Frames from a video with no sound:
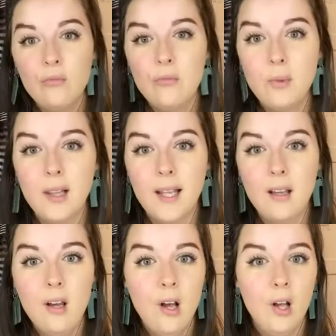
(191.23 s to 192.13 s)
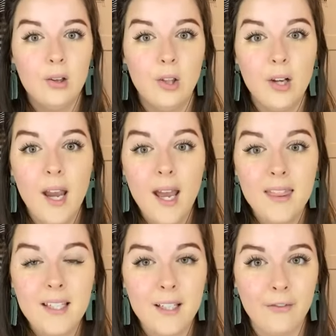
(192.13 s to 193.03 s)
But like, look at the
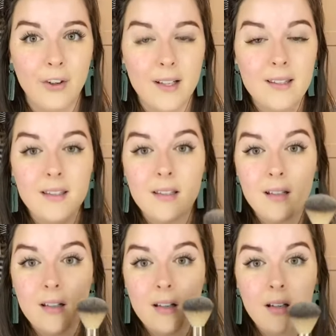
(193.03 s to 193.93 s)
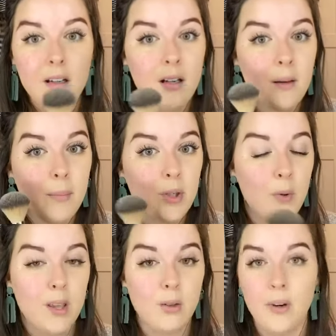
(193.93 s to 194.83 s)
difference
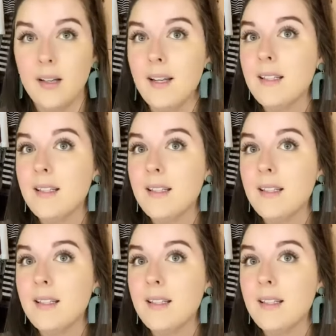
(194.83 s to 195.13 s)
between the redness.